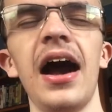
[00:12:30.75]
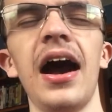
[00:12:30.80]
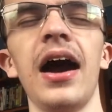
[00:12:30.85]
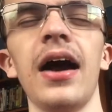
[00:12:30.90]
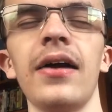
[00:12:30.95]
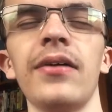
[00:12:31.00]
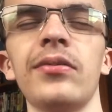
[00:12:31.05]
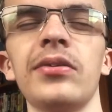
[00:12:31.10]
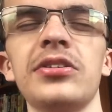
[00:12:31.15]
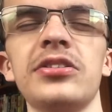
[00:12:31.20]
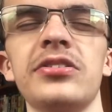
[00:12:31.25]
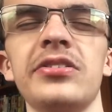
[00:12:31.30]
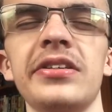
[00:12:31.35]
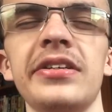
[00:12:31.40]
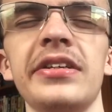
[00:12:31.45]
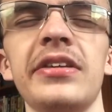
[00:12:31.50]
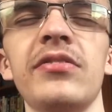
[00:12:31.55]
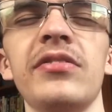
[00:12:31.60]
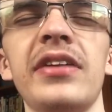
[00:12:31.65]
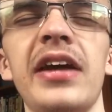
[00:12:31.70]
uh, was the
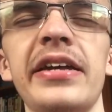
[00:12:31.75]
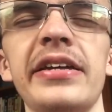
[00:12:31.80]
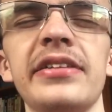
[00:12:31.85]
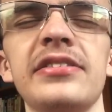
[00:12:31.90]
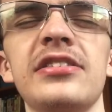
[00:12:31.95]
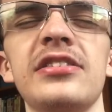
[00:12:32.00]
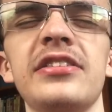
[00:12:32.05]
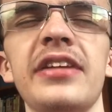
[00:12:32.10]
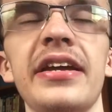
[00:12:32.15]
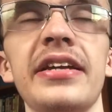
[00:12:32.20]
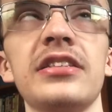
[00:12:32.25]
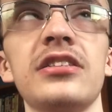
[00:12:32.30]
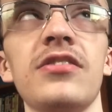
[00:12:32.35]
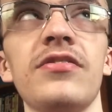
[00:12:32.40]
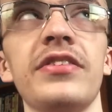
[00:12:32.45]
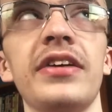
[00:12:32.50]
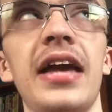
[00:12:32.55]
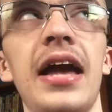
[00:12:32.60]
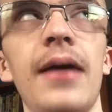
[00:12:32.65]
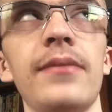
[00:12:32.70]
United States
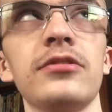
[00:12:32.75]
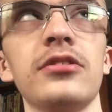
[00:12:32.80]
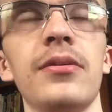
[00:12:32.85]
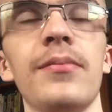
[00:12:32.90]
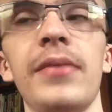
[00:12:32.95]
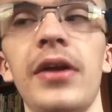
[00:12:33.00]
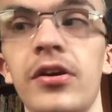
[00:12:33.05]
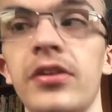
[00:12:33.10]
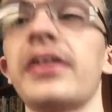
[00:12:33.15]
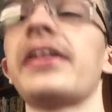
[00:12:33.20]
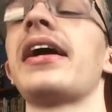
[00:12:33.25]
of Captain America.